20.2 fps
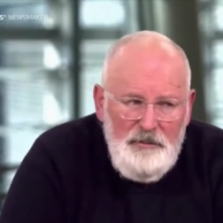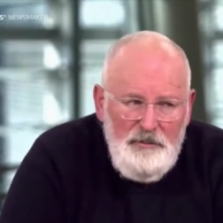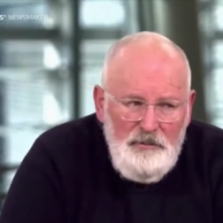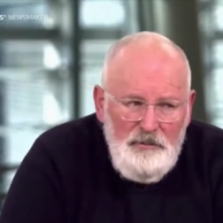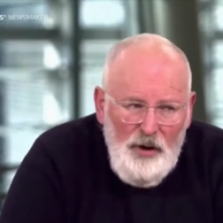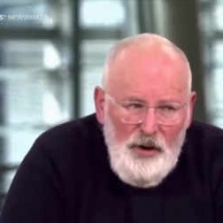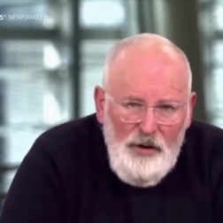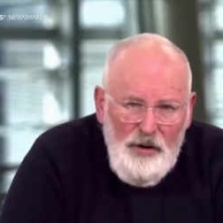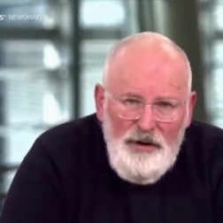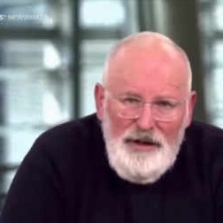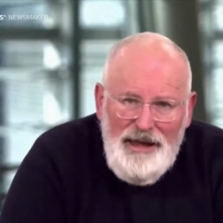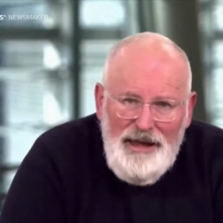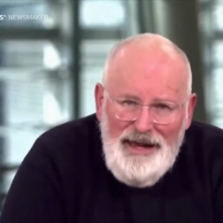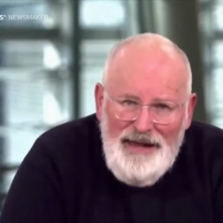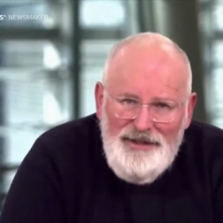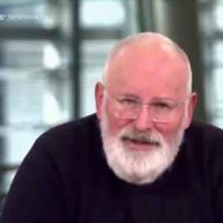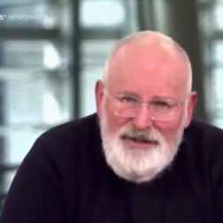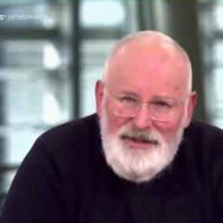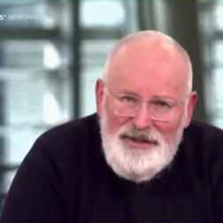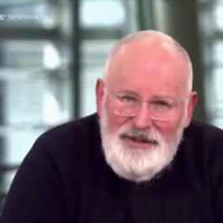but moral
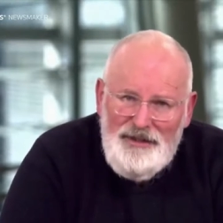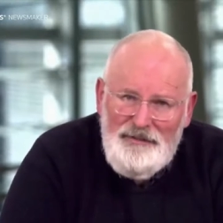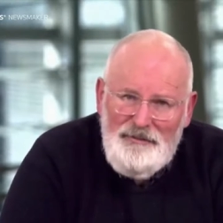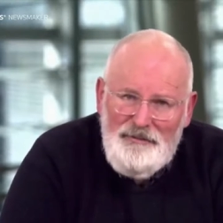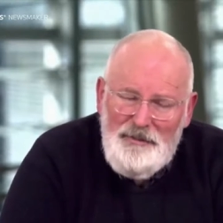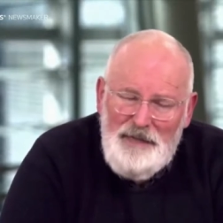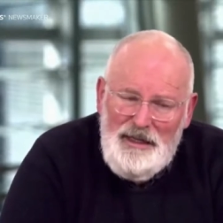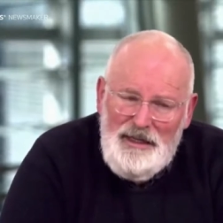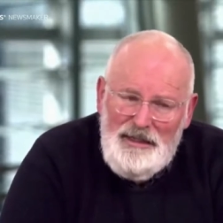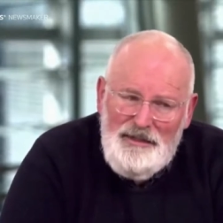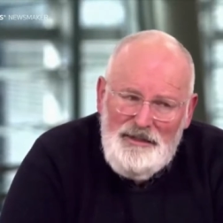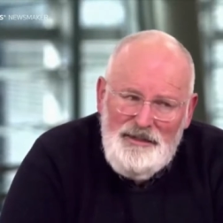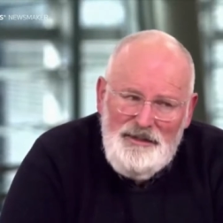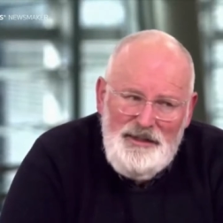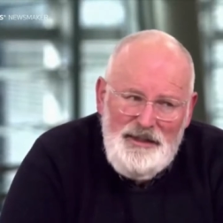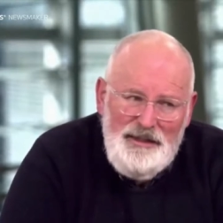hazard means